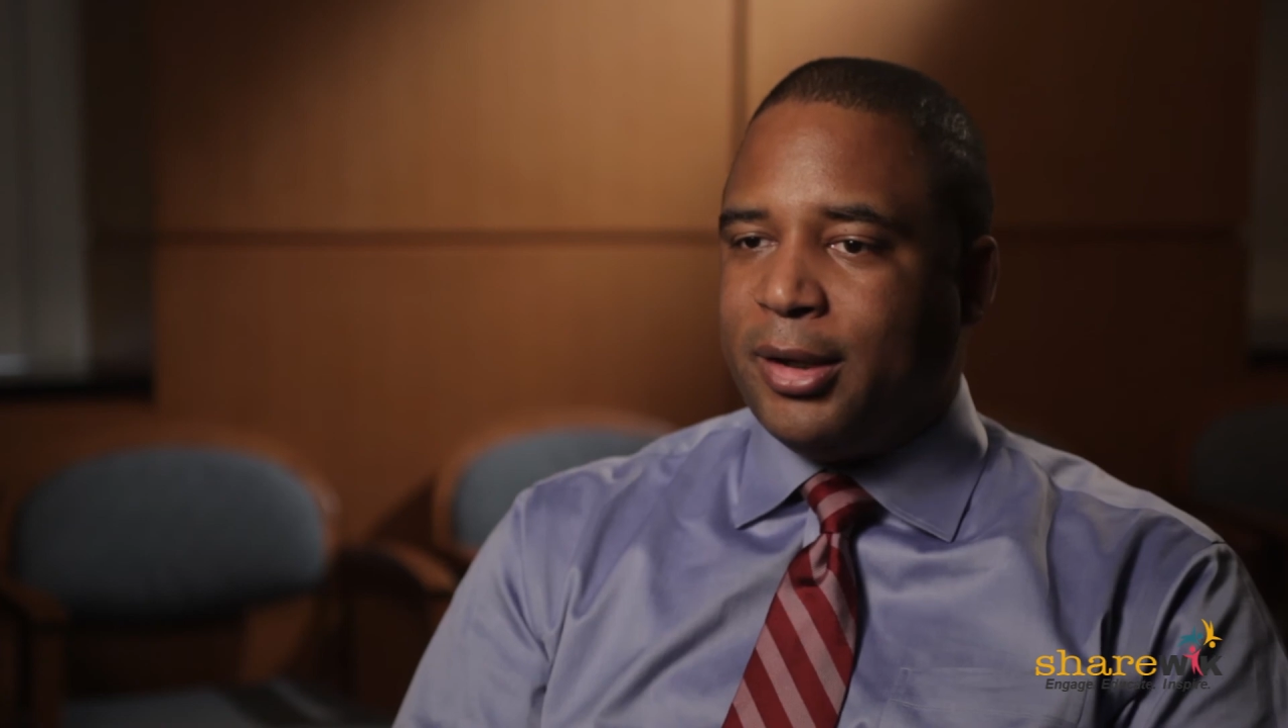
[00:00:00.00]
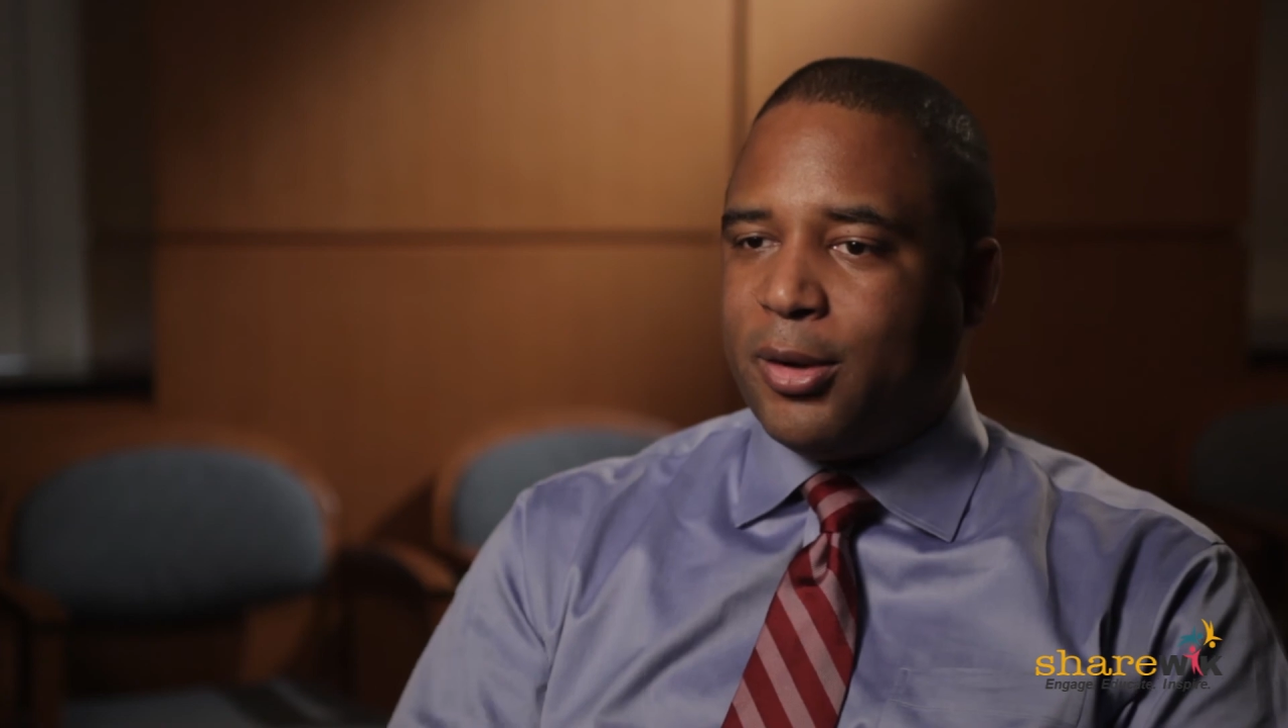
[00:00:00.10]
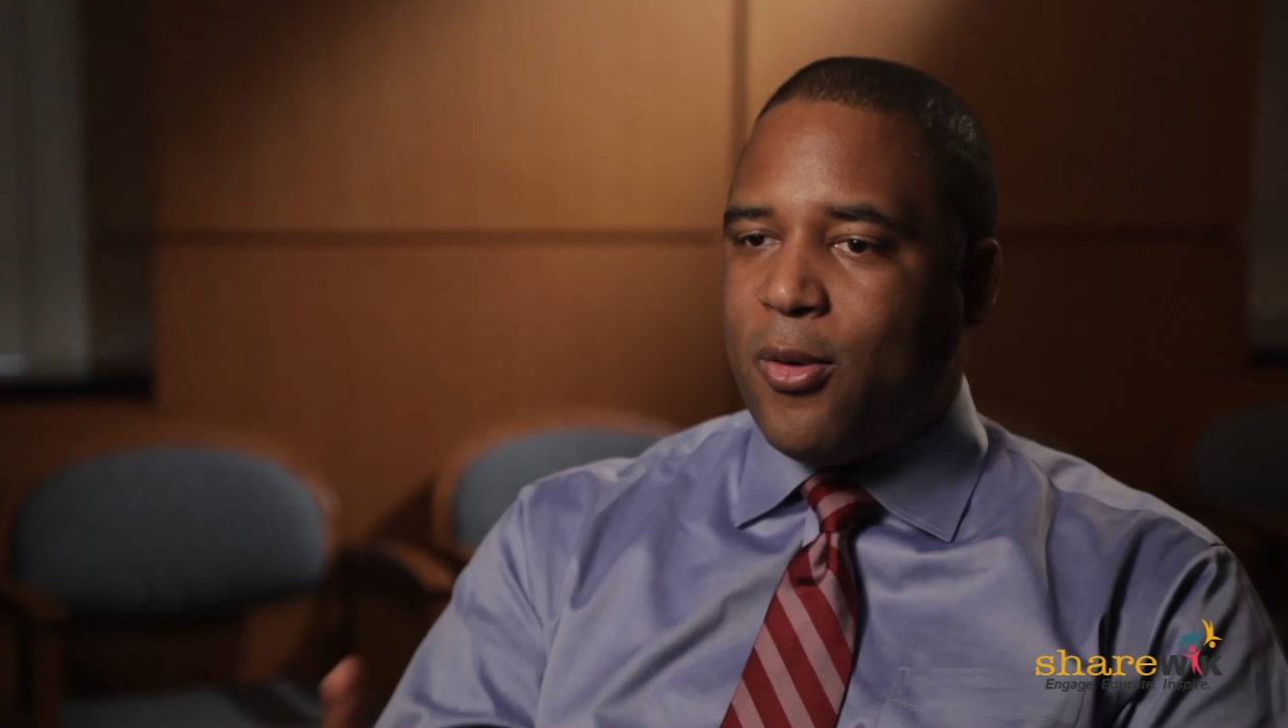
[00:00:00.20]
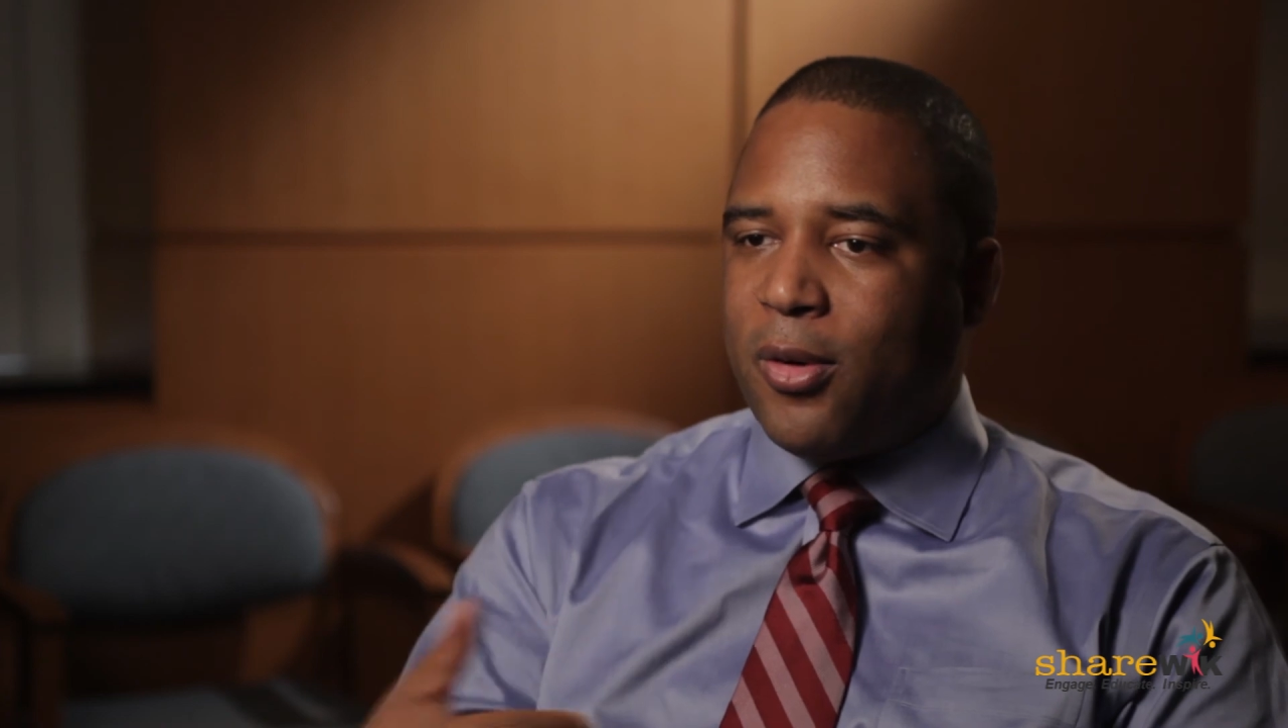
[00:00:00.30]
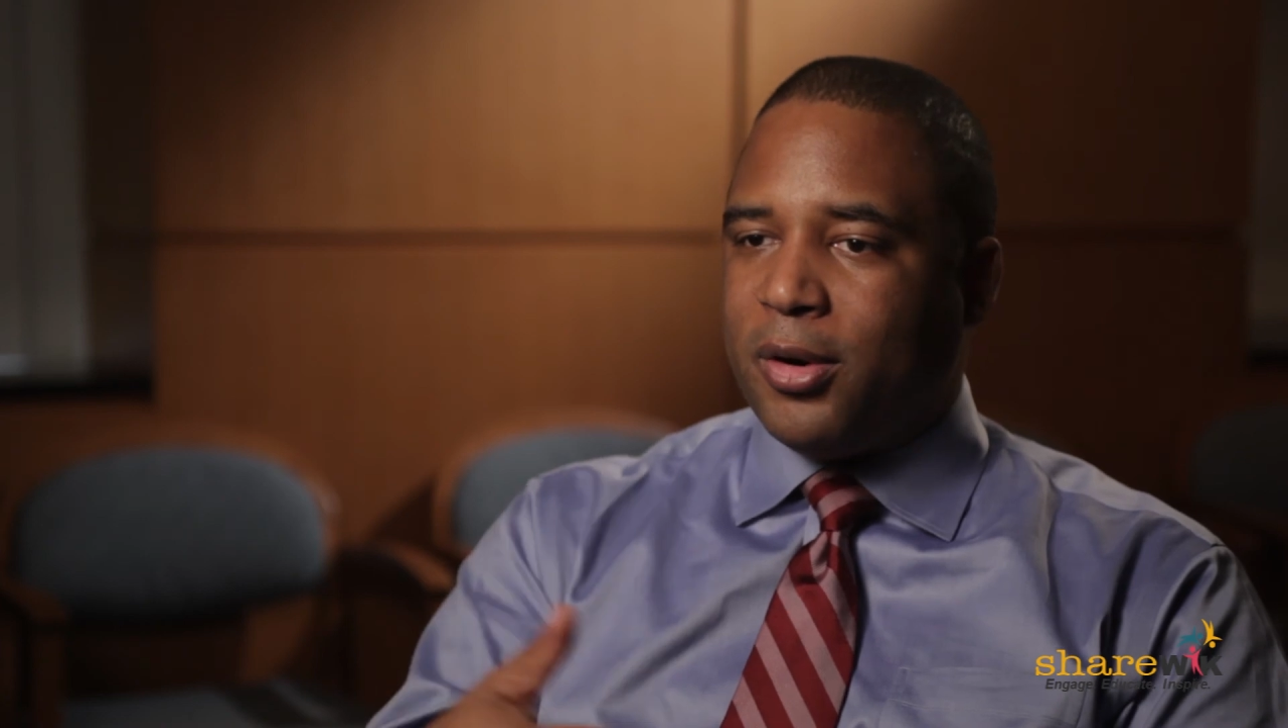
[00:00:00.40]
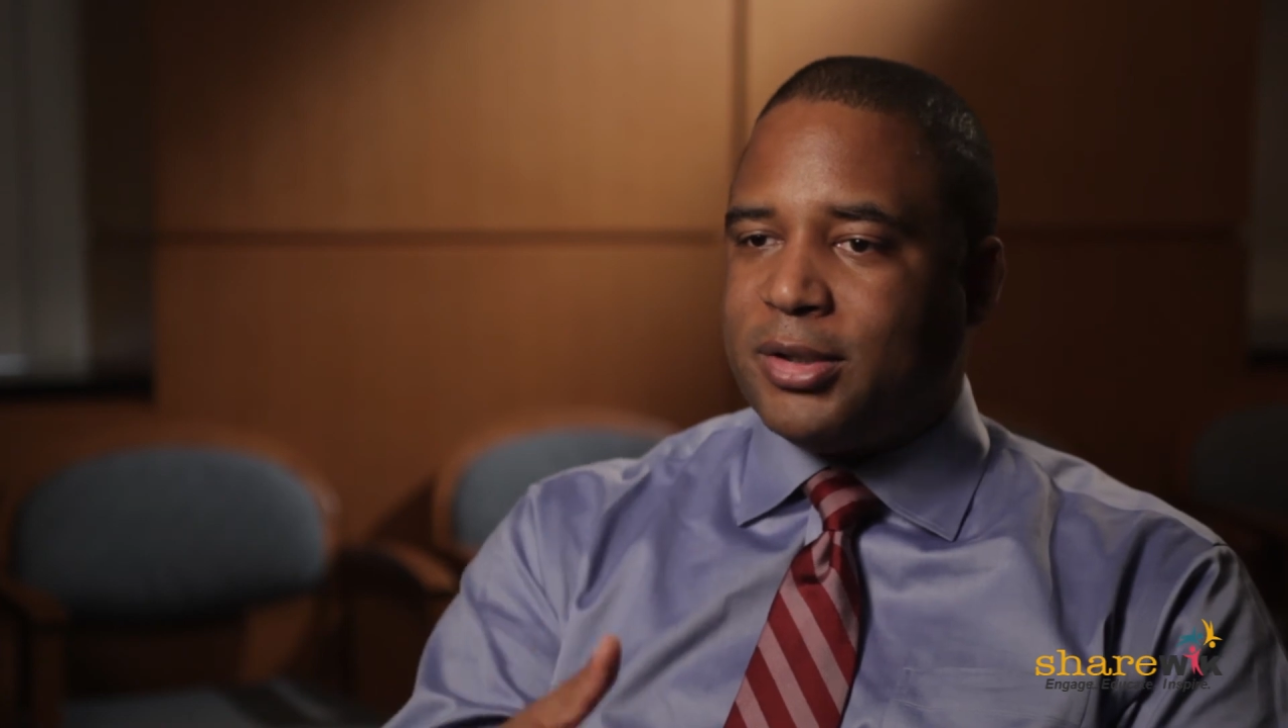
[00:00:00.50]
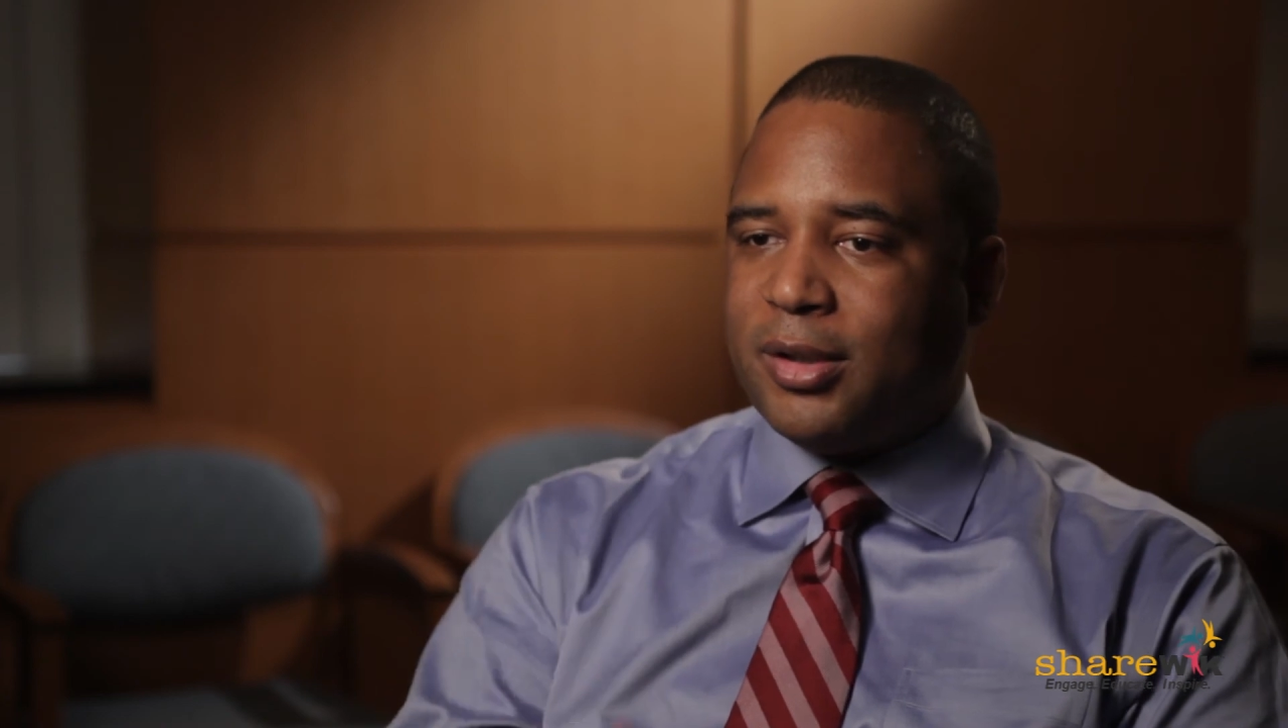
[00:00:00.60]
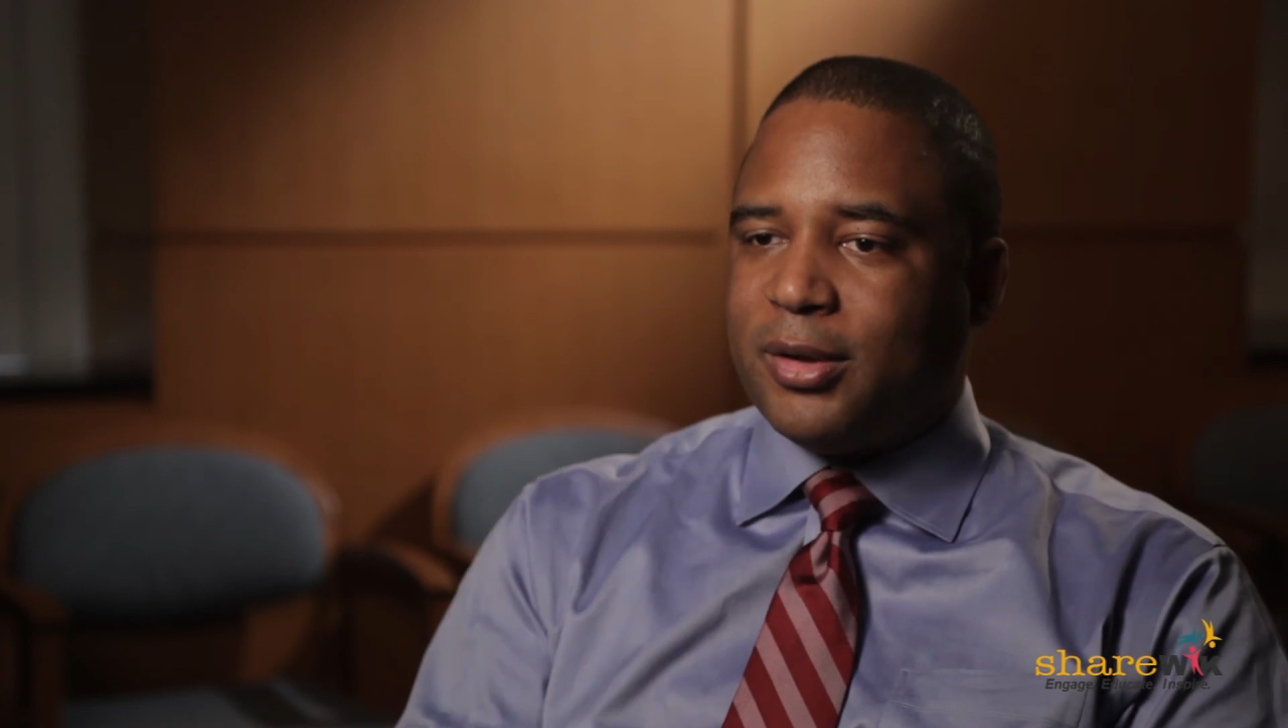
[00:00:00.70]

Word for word: the corners